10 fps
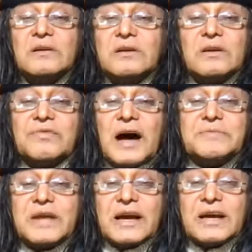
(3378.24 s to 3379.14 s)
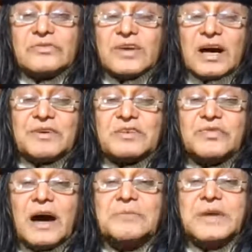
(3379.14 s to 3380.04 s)
5 decades, covers
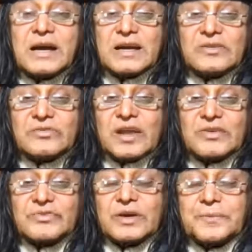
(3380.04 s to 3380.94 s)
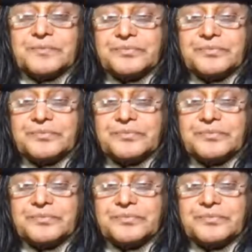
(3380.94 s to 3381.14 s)
5 decades, let's say.